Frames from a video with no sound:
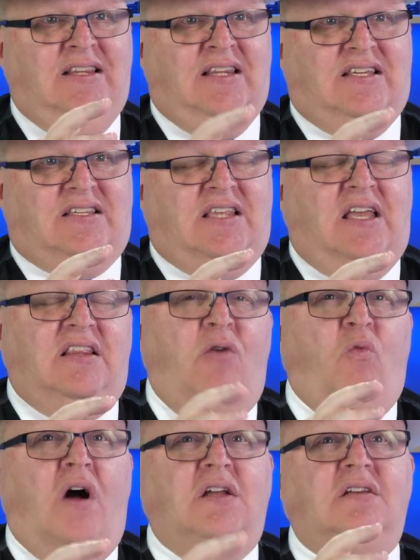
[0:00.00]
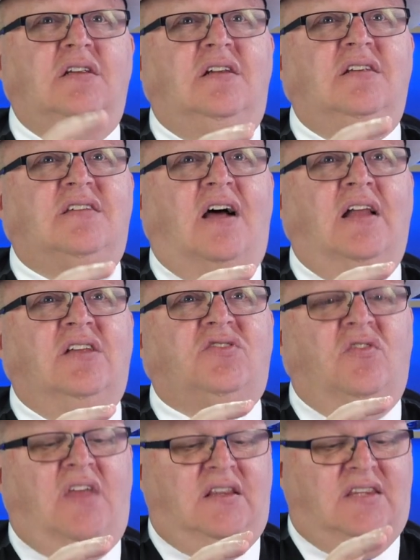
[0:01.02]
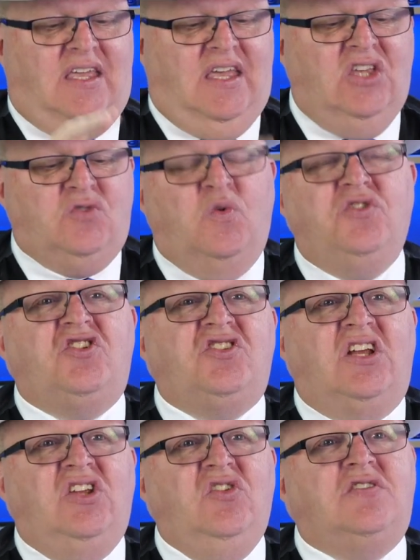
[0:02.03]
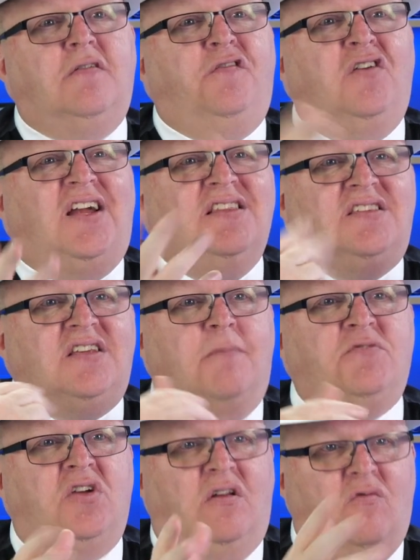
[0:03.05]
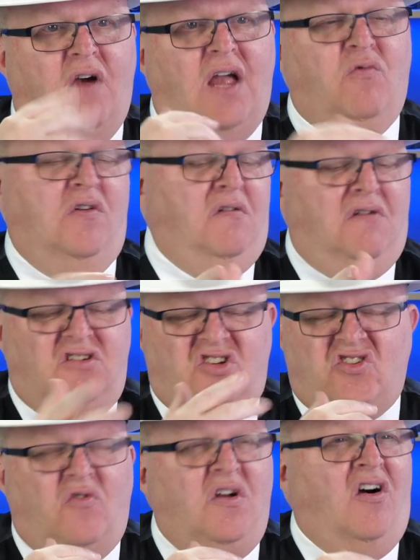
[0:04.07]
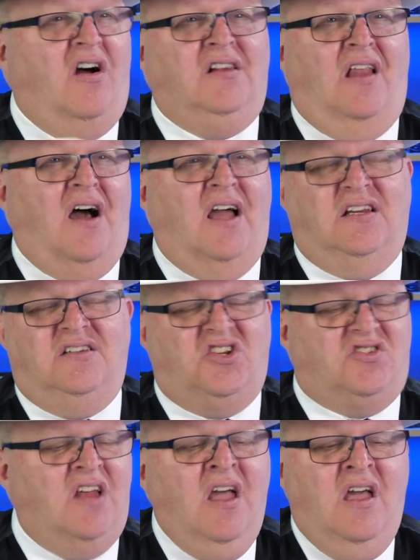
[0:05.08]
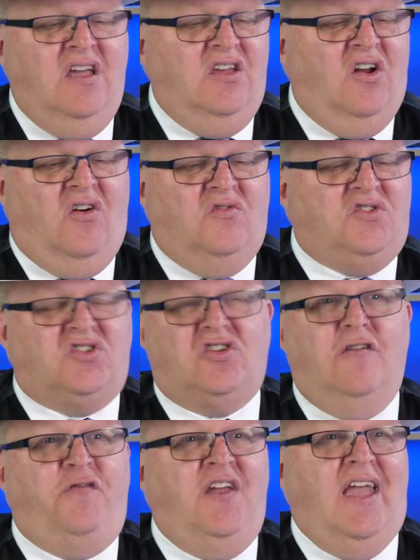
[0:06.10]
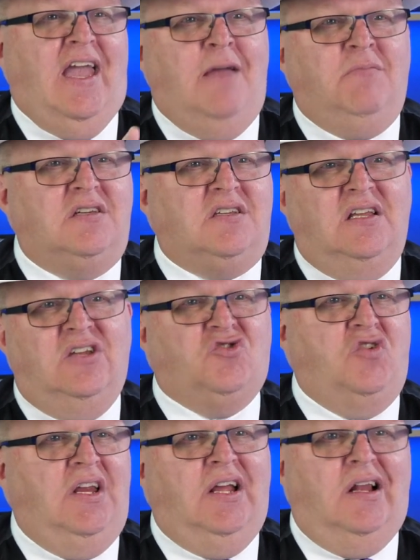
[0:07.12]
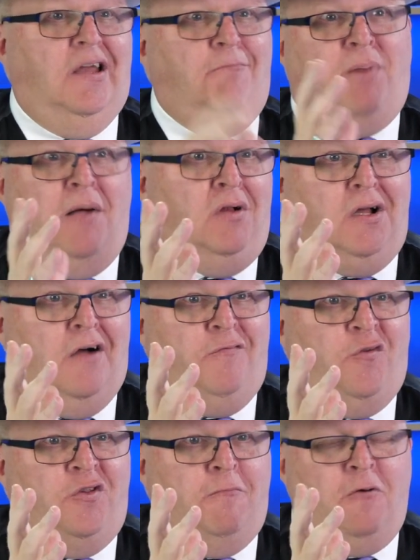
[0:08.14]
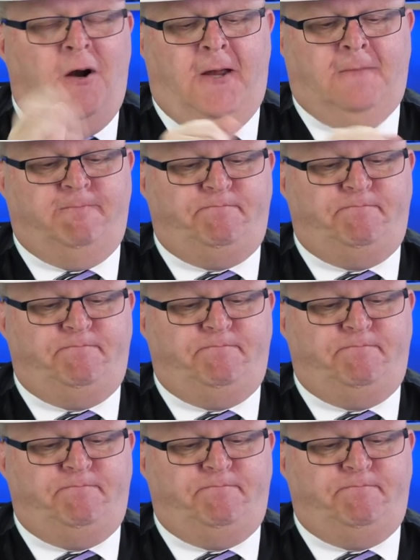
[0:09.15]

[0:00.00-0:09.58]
this thing, they wanted to design it so that the kids weren't just going to use it for consumption, right? Where they were just going online and just, surfing aimlessly and treating it like bubble gum for their brain.